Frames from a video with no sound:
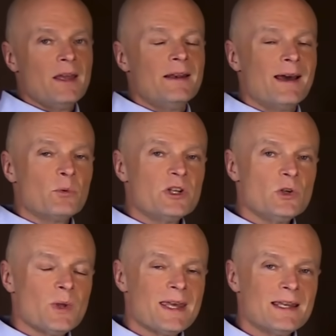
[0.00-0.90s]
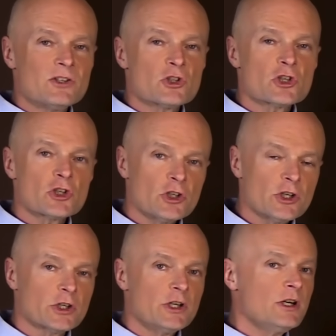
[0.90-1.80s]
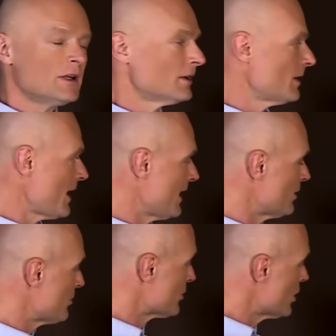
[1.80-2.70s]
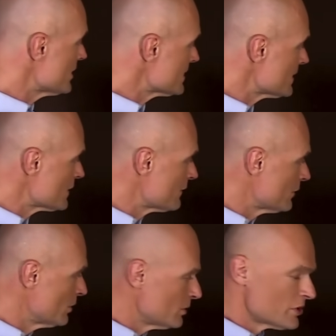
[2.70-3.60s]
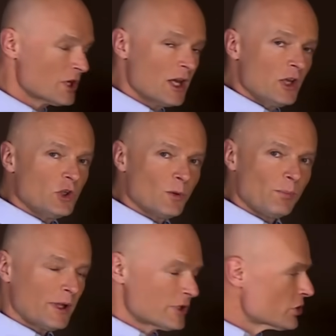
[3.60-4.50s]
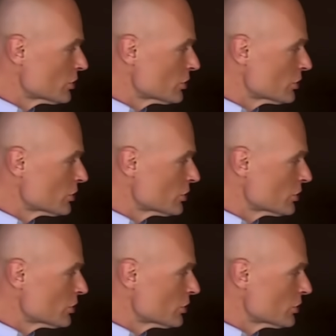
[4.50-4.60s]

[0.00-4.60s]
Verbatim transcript: Now when you eat sugar and processed foods, your blood